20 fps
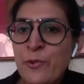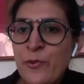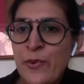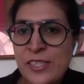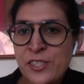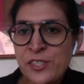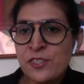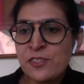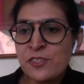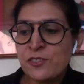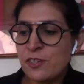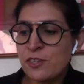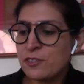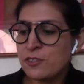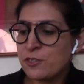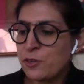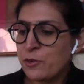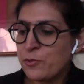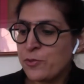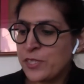questions
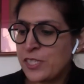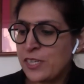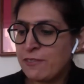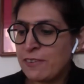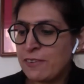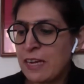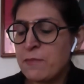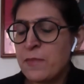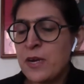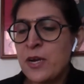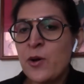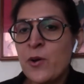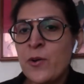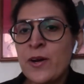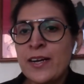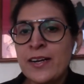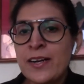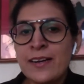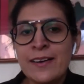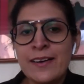also which have come yeah.
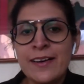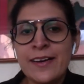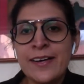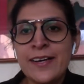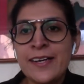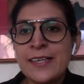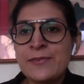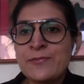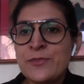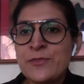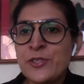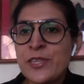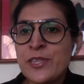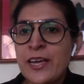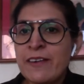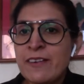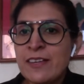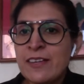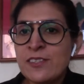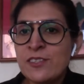along. Um, so
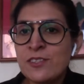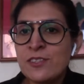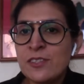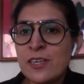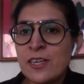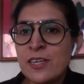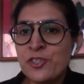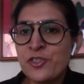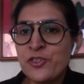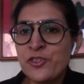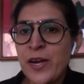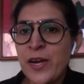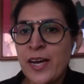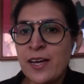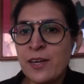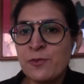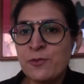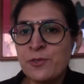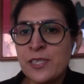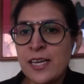there is uh,
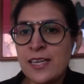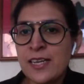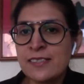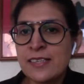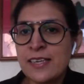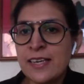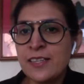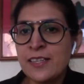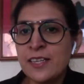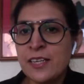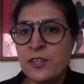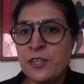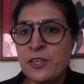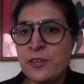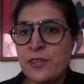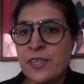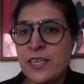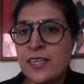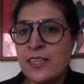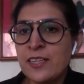Shreya who's asking that do
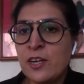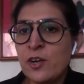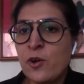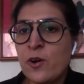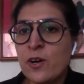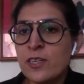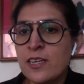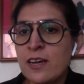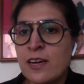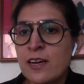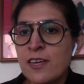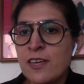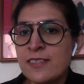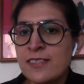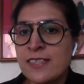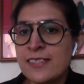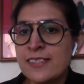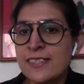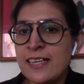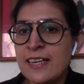you think the lockdown
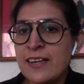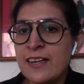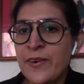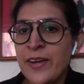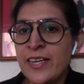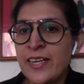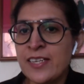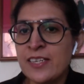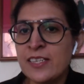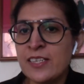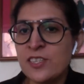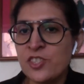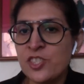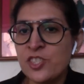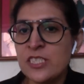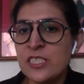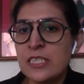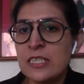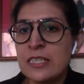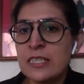has accelerated
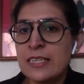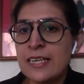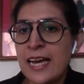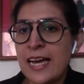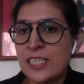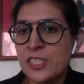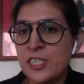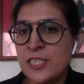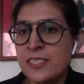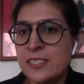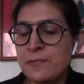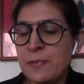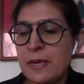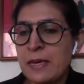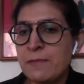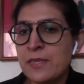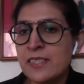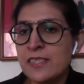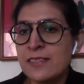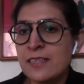digital cashless
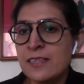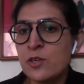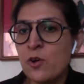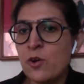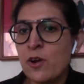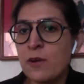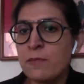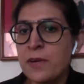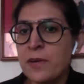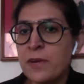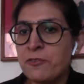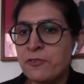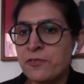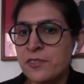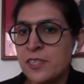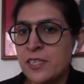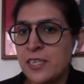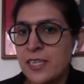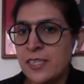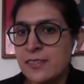payments in non-metro
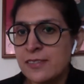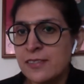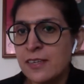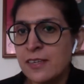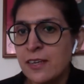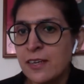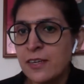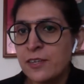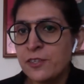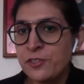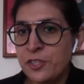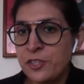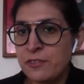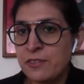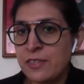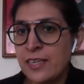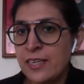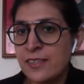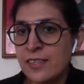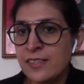cities? Do
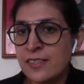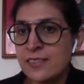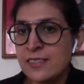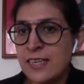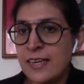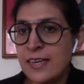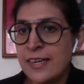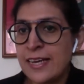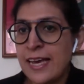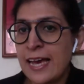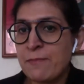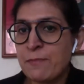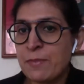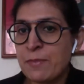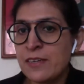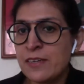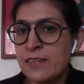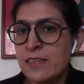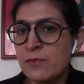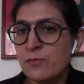you think there's still a gap
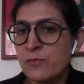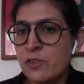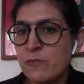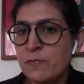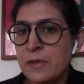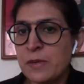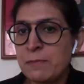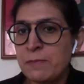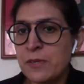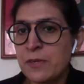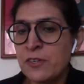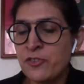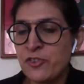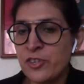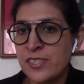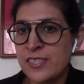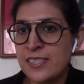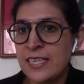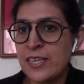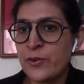in terms of people
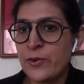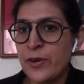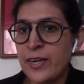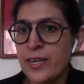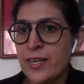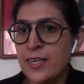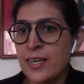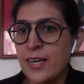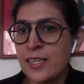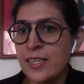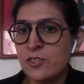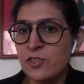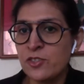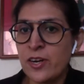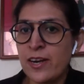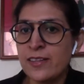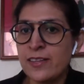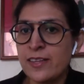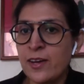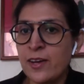trusting credit cards
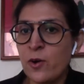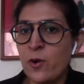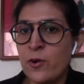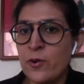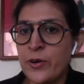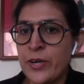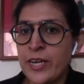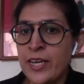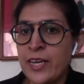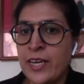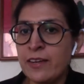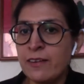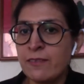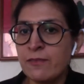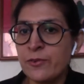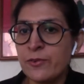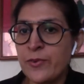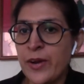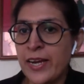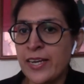or are they
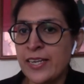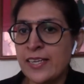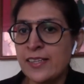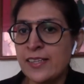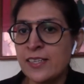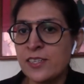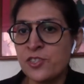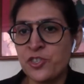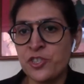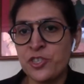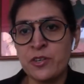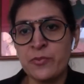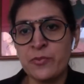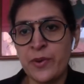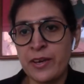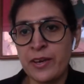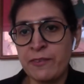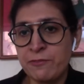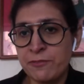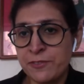already riding the digital
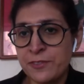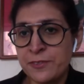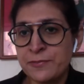wave?